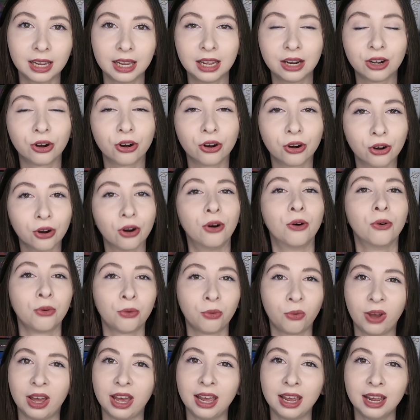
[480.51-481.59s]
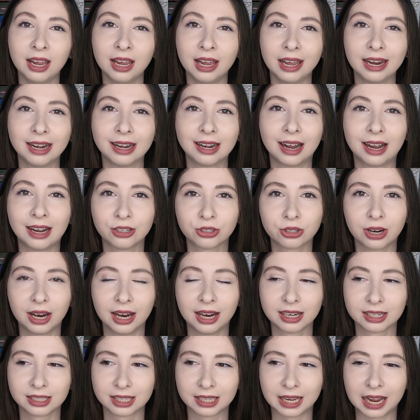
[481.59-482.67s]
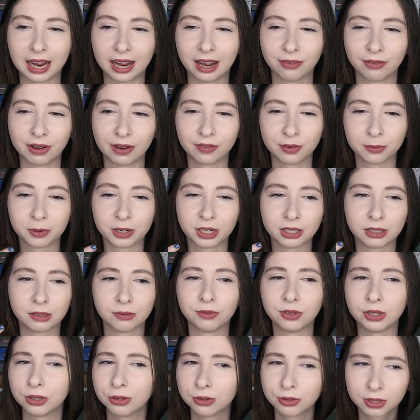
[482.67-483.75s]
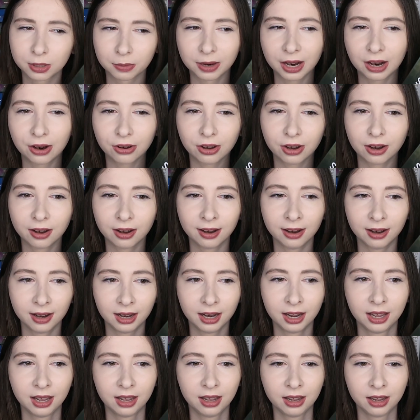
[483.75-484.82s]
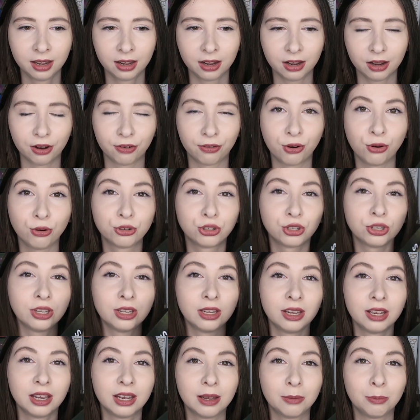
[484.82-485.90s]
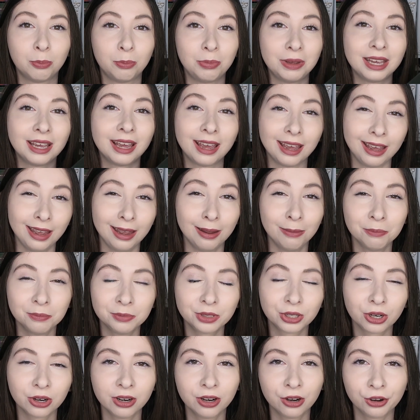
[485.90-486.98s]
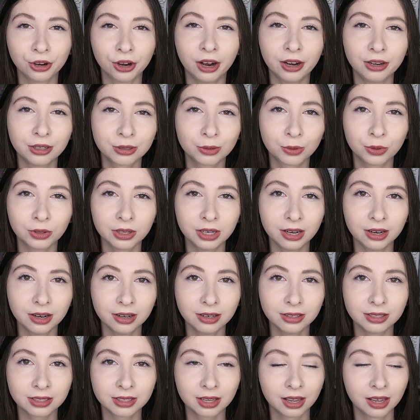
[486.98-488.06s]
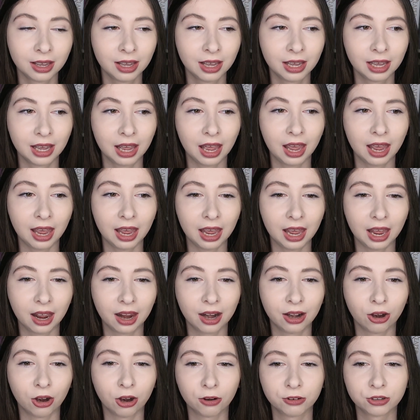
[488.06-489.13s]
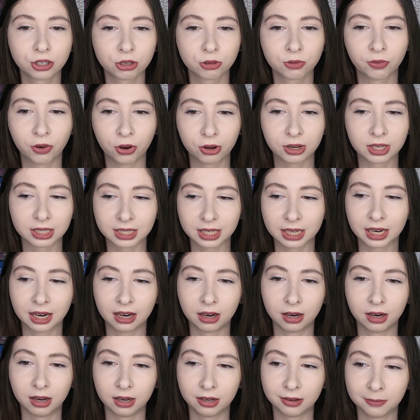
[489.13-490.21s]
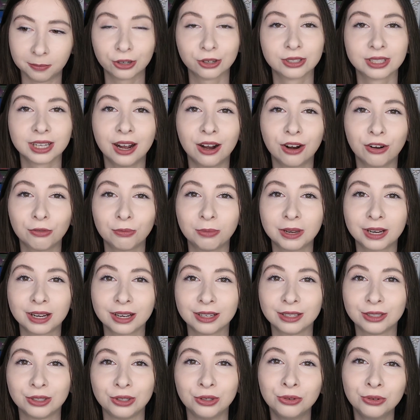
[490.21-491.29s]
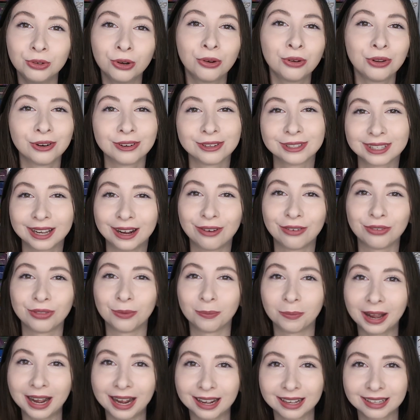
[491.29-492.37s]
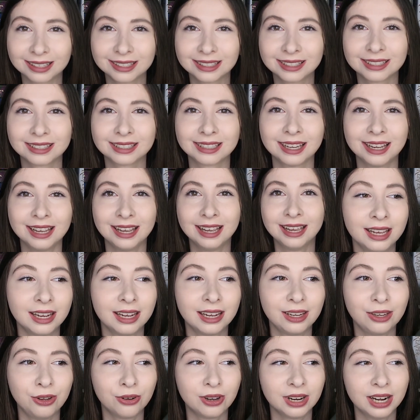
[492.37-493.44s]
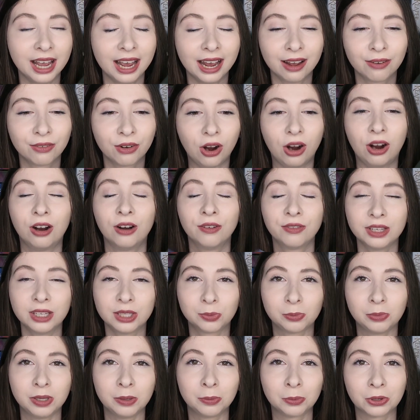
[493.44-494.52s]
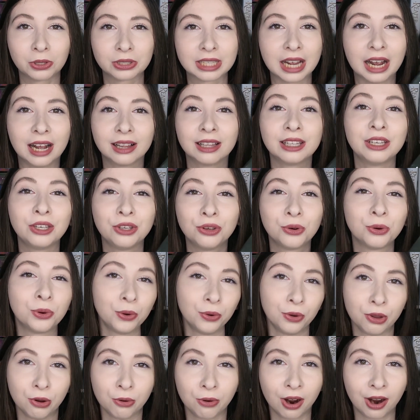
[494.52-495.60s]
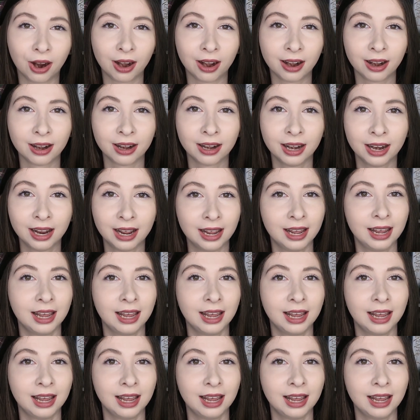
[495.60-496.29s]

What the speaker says: in her own way and not trying to have everybody's views about her of who she became during her high school years, and her just focusing on herself, because you know yourself the best. You can have all these people telling you who you are